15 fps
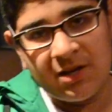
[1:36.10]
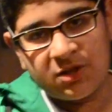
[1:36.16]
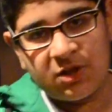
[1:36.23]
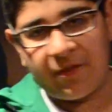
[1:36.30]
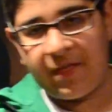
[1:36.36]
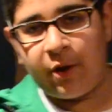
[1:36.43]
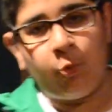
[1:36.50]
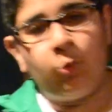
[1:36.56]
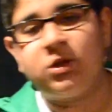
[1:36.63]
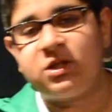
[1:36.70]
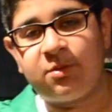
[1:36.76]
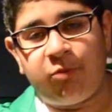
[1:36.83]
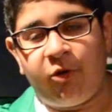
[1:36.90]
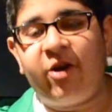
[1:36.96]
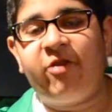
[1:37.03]
So then, what's
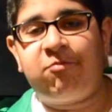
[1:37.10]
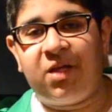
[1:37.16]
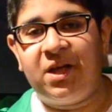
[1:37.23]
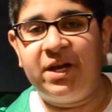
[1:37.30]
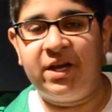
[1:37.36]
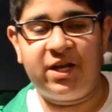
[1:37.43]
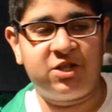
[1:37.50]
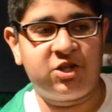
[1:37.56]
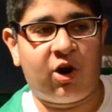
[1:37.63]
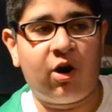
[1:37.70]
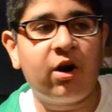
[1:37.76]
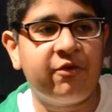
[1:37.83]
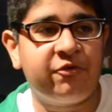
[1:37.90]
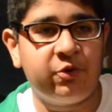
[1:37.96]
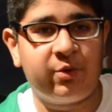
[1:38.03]
the point of playing a
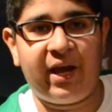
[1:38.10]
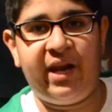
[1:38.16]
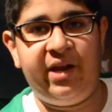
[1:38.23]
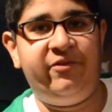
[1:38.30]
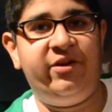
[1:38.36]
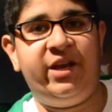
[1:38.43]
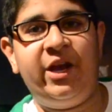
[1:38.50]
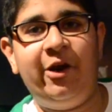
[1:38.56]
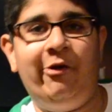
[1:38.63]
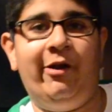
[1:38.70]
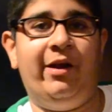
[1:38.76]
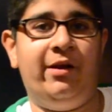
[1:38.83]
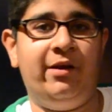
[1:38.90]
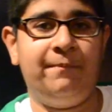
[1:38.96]
guitar if you can't even hear it?